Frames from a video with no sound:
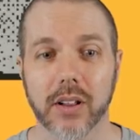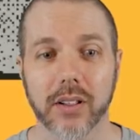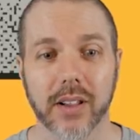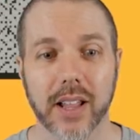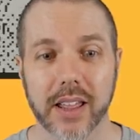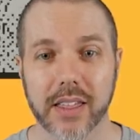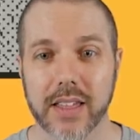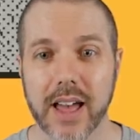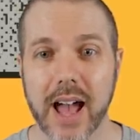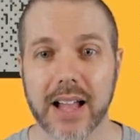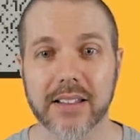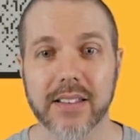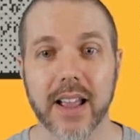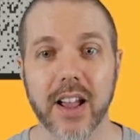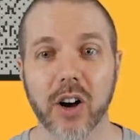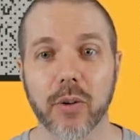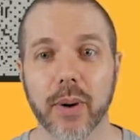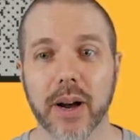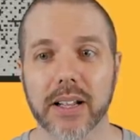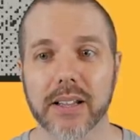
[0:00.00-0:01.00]
like that.
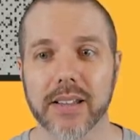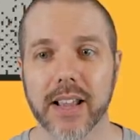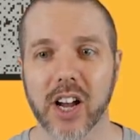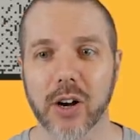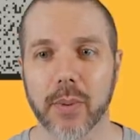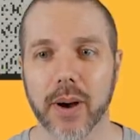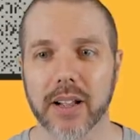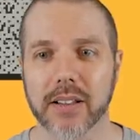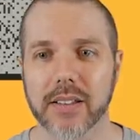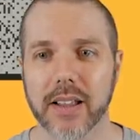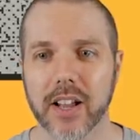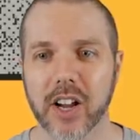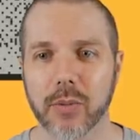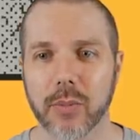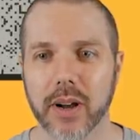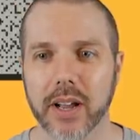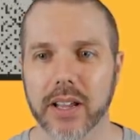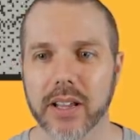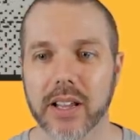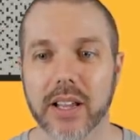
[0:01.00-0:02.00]
Tail bite, tail bite, tail
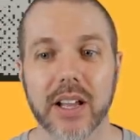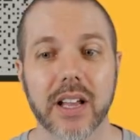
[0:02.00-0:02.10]
bite.